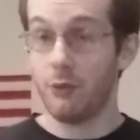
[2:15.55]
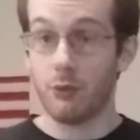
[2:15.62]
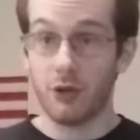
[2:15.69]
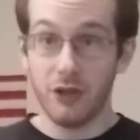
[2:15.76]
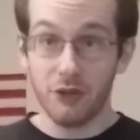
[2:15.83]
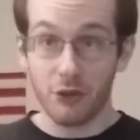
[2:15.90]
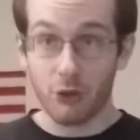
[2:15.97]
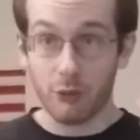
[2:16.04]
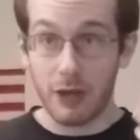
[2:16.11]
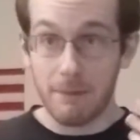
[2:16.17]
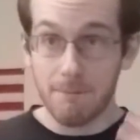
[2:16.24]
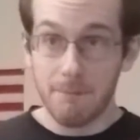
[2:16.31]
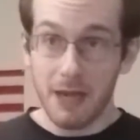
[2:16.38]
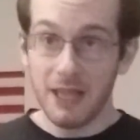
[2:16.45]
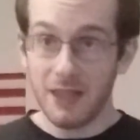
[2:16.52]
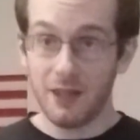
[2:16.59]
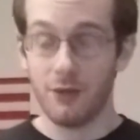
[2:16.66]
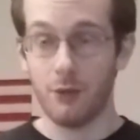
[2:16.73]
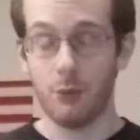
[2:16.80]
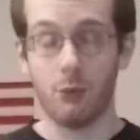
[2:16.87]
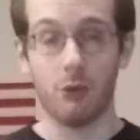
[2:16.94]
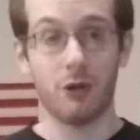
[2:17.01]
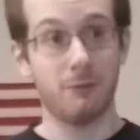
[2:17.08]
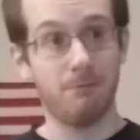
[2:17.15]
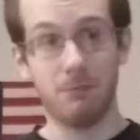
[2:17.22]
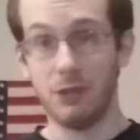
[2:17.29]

or another great method or